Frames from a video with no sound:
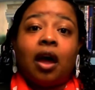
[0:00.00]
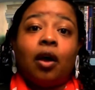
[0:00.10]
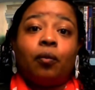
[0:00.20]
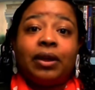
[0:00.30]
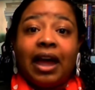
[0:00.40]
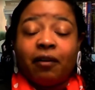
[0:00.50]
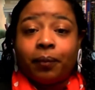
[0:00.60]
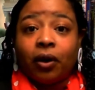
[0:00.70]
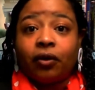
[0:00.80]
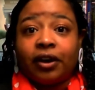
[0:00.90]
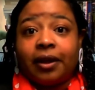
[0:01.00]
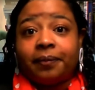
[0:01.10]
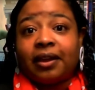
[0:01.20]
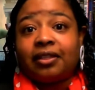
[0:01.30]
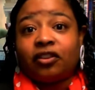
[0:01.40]
We have programs
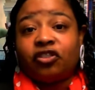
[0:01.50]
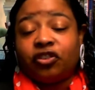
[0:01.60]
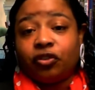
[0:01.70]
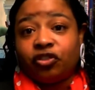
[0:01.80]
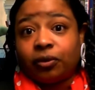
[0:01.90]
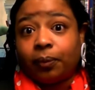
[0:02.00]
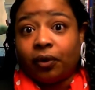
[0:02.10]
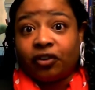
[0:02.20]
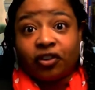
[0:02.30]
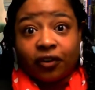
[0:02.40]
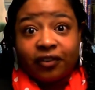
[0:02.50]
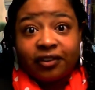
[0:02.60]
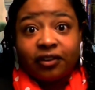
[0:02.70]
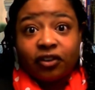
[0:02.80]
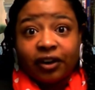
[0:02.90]
like the Student Support
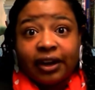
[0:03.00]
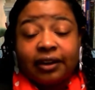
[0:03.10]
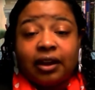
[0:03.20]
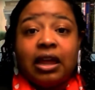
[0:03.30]
Services grant,